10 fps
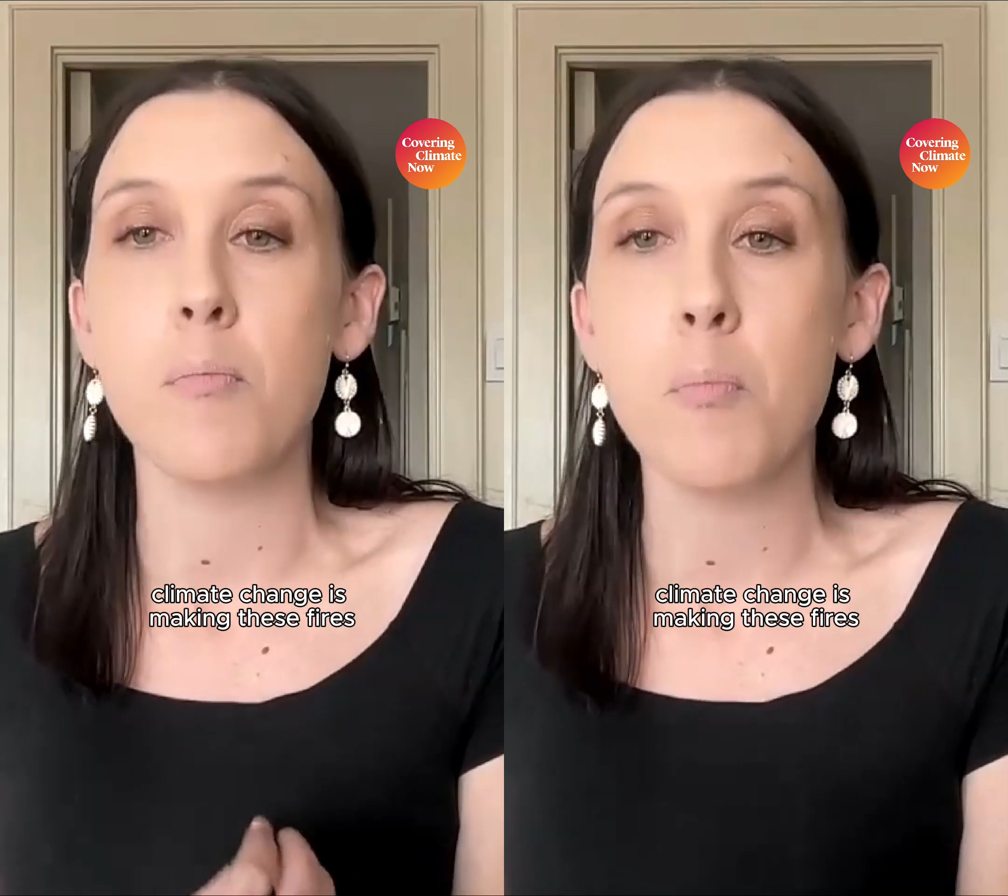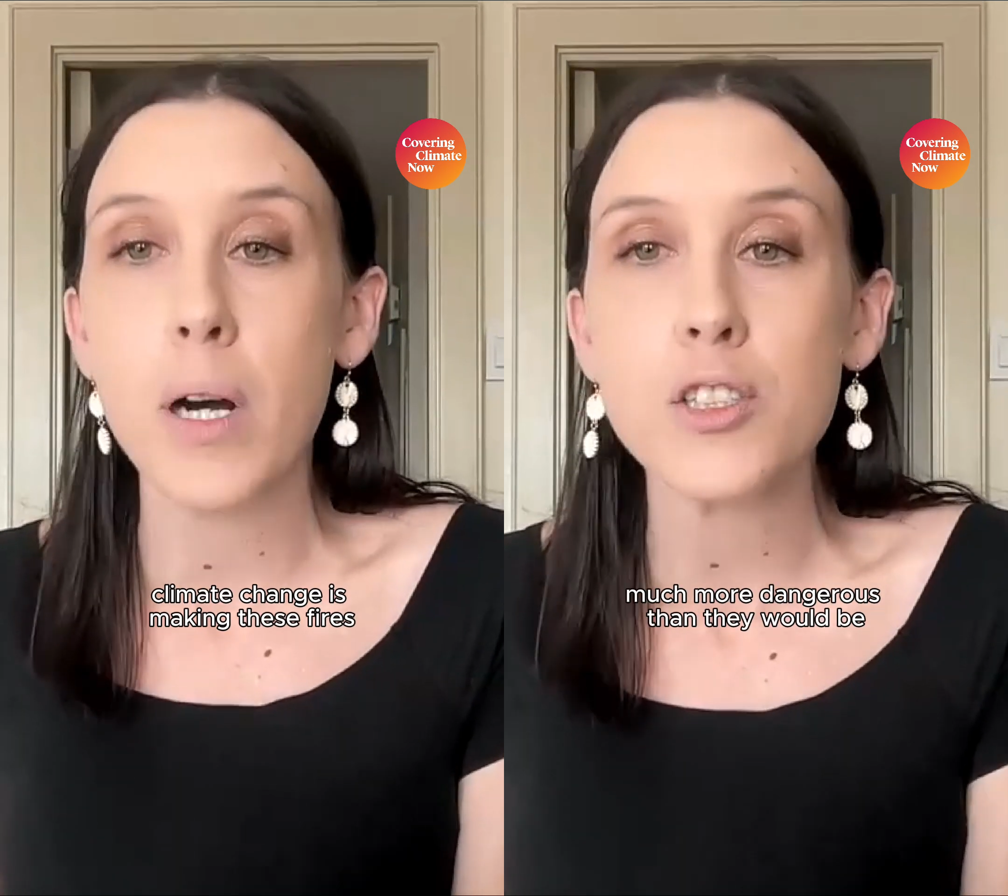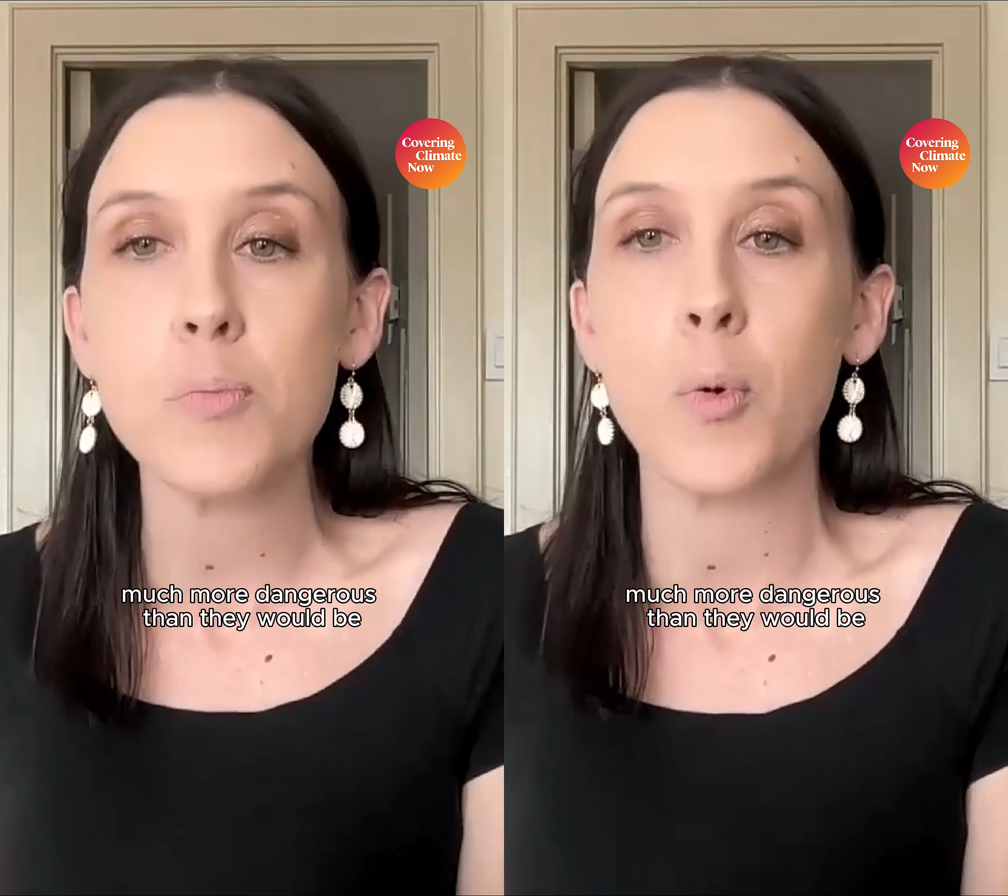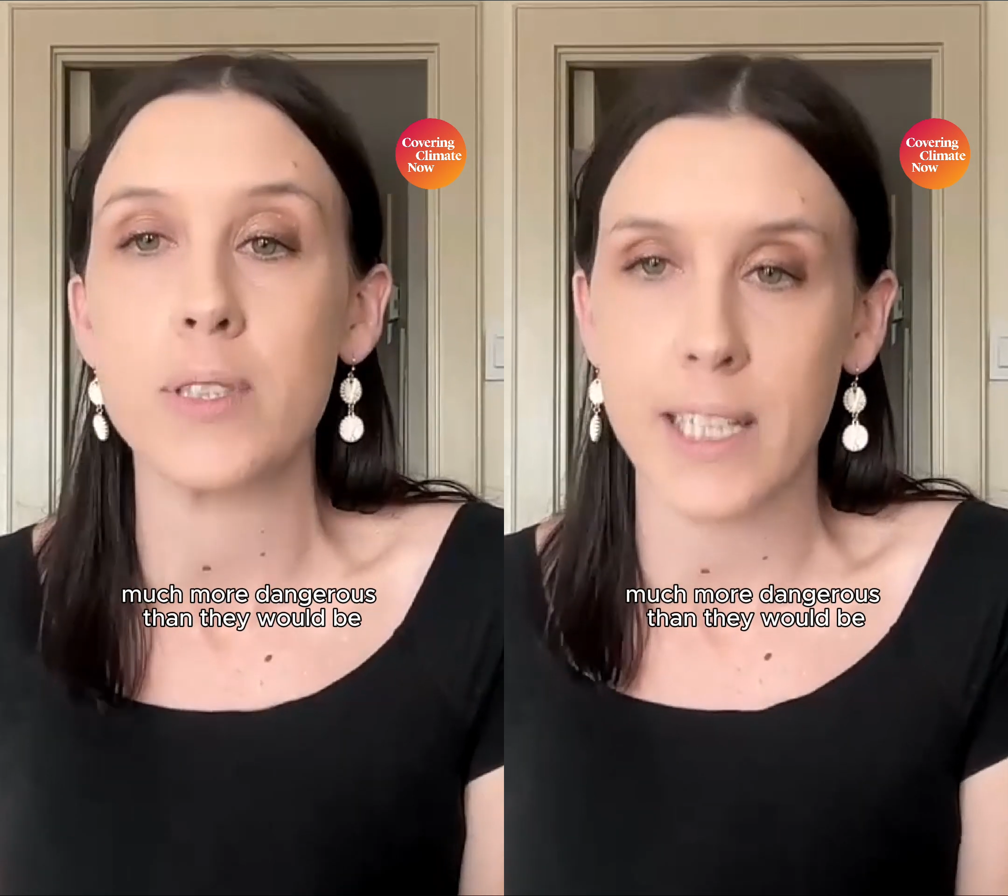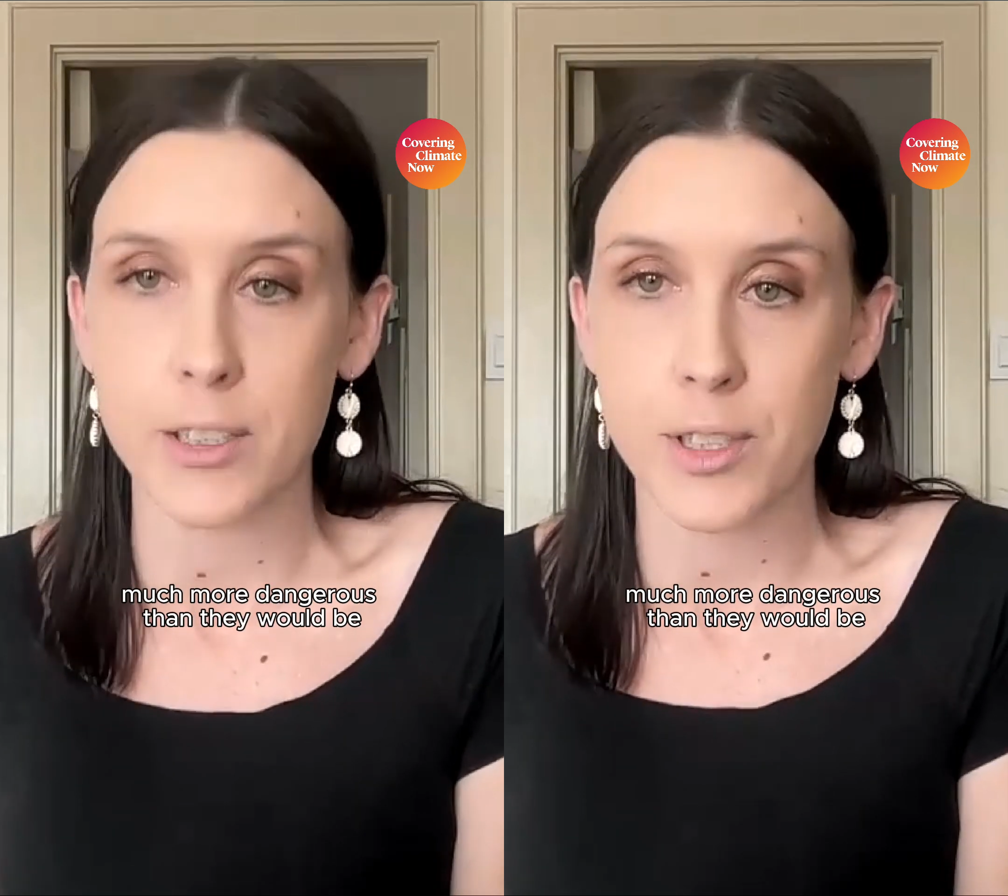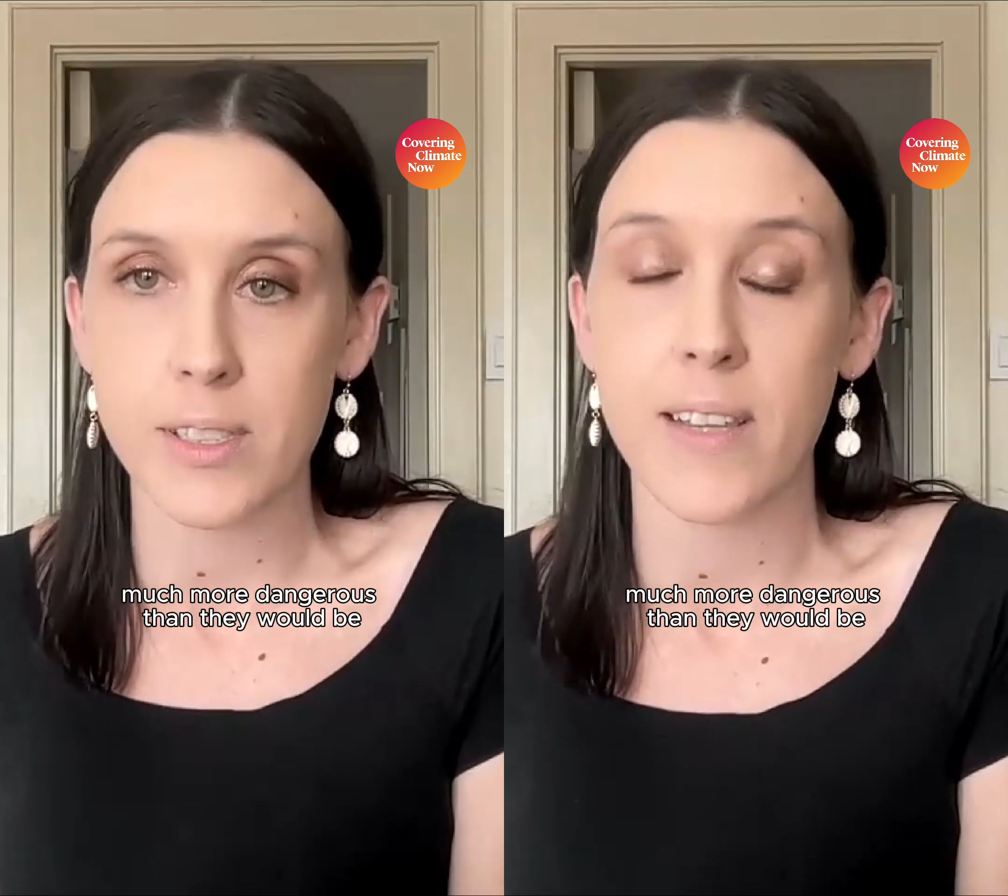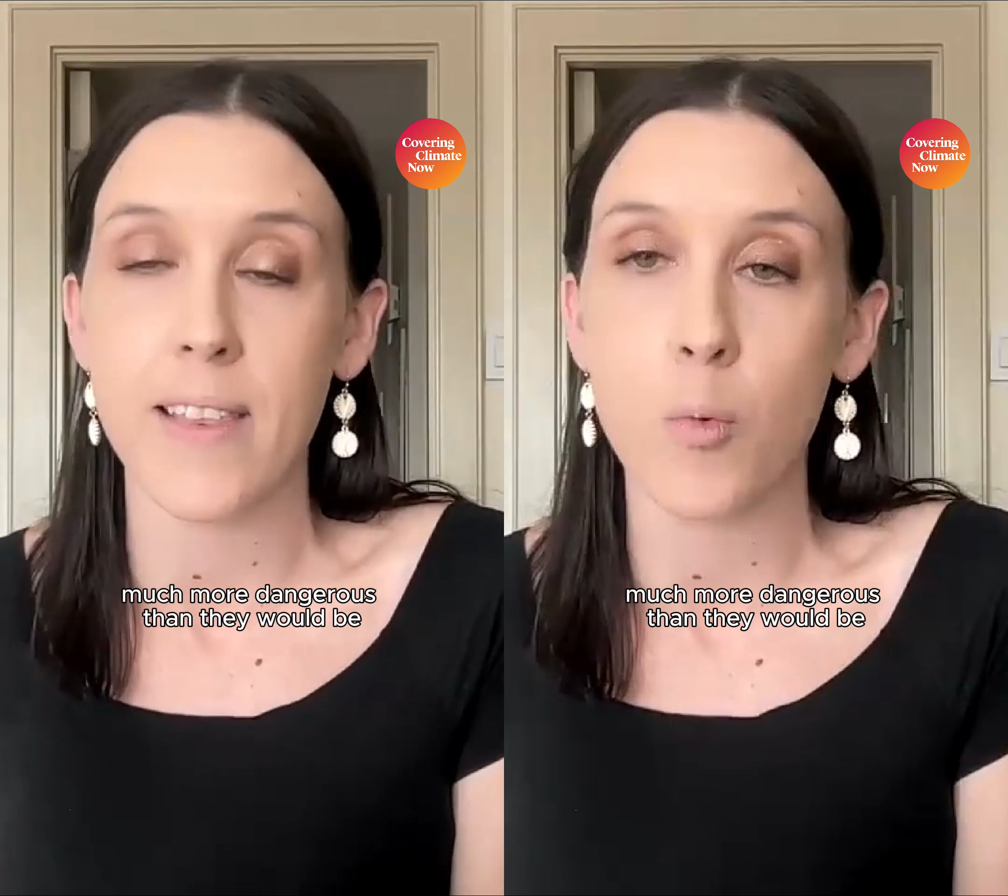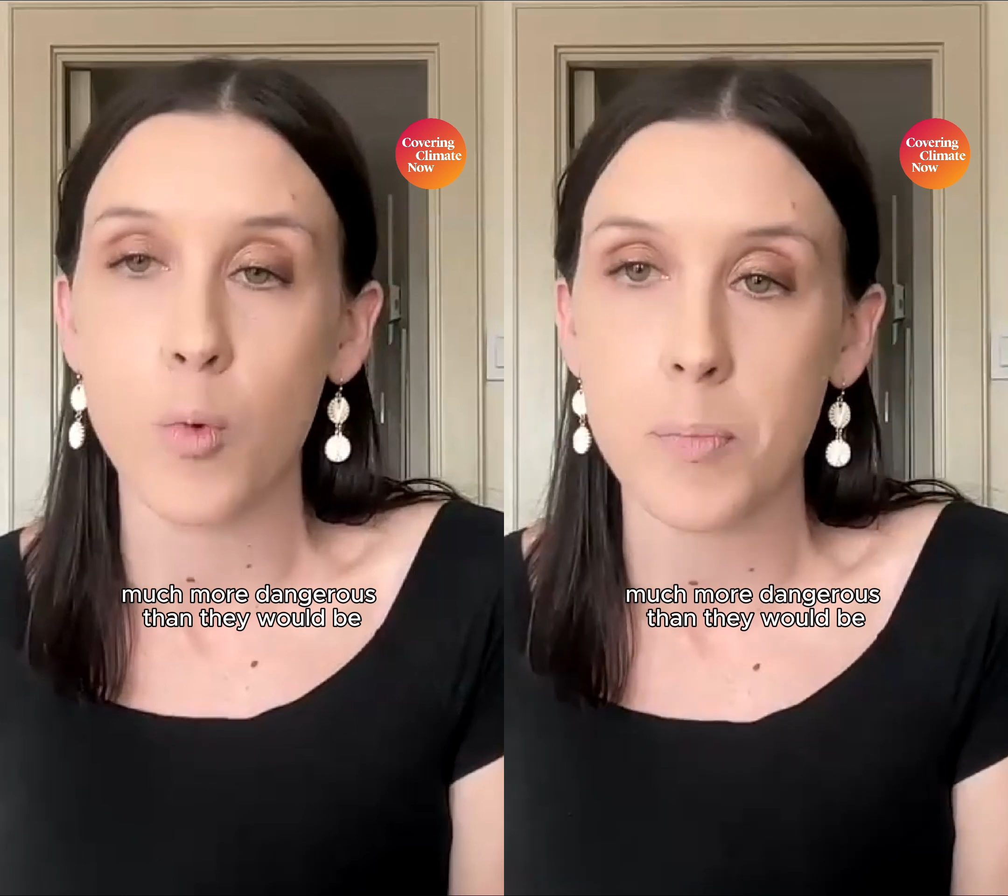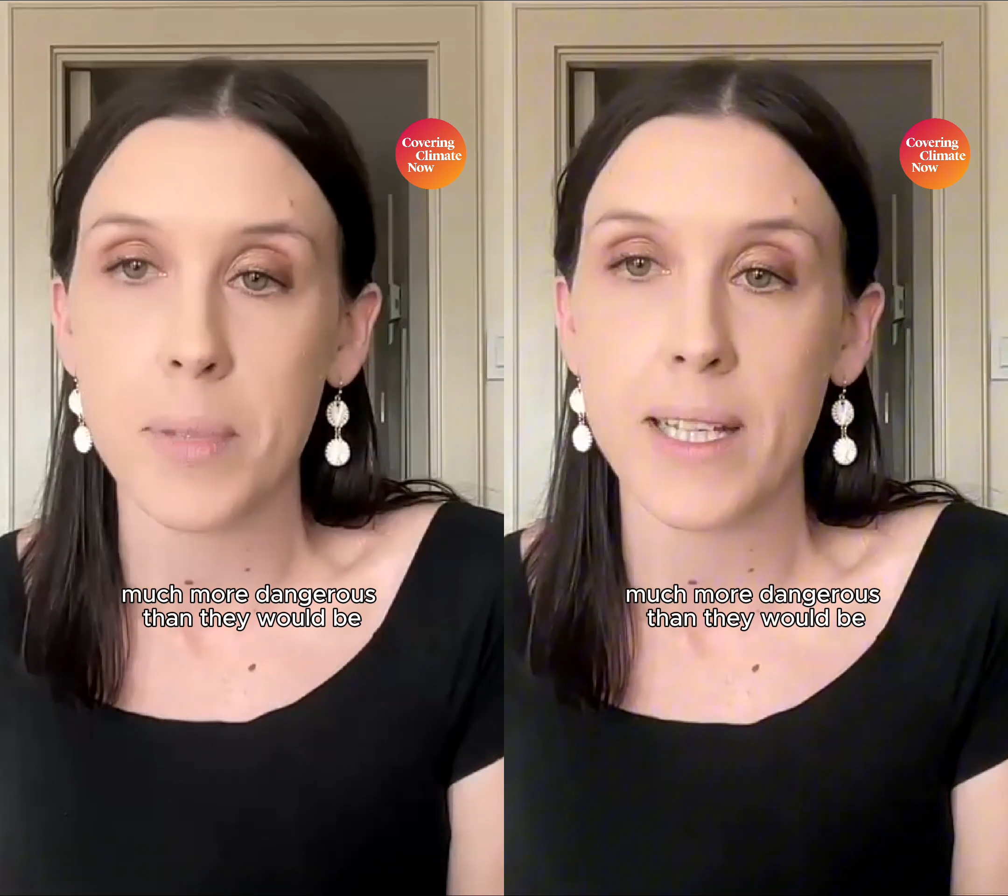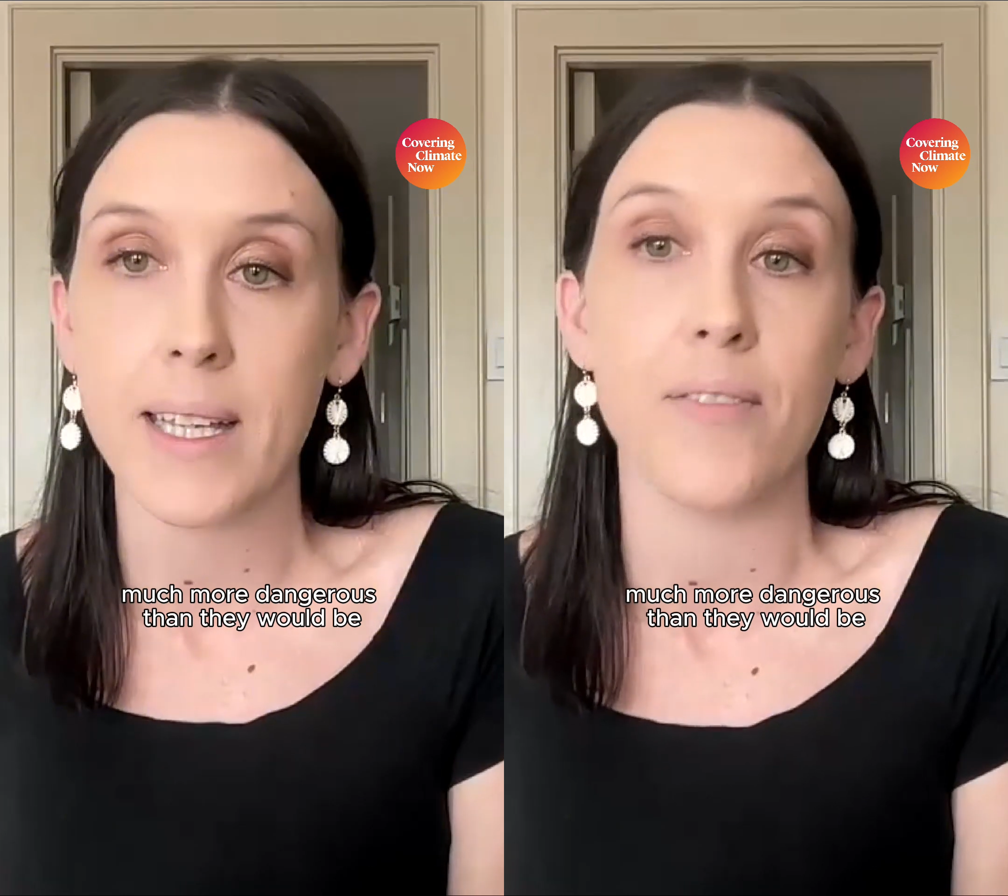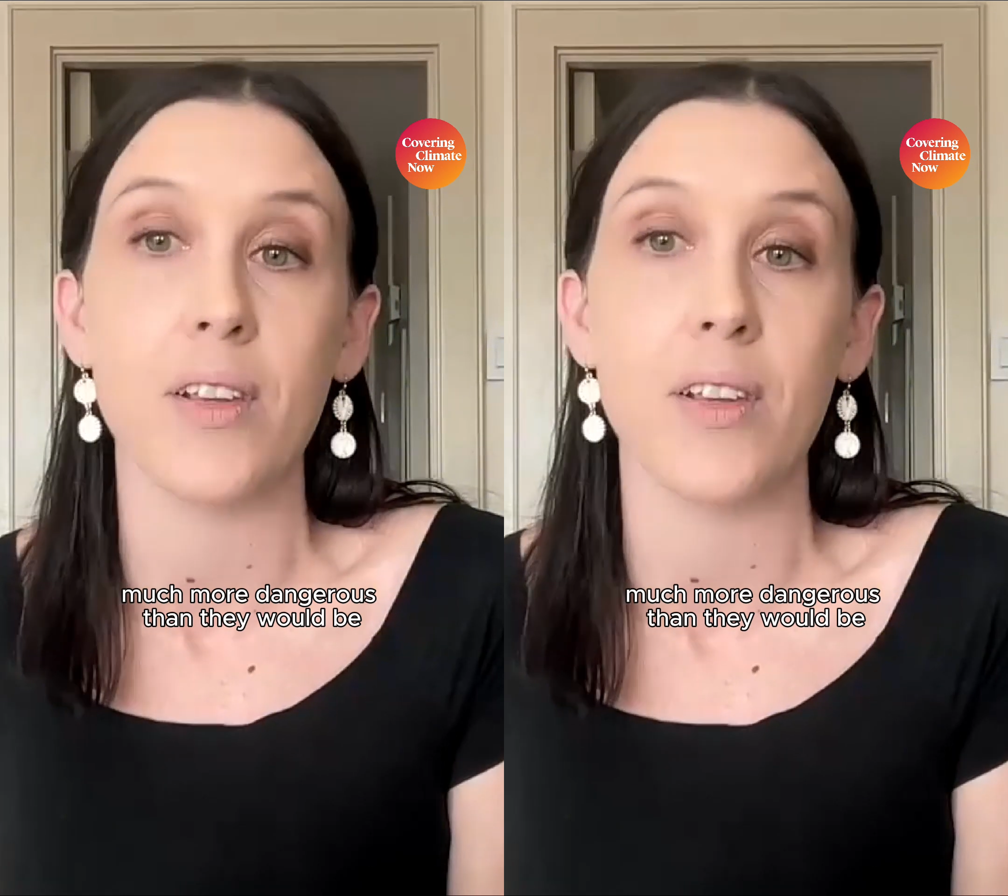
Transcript: much more dangerous than they would be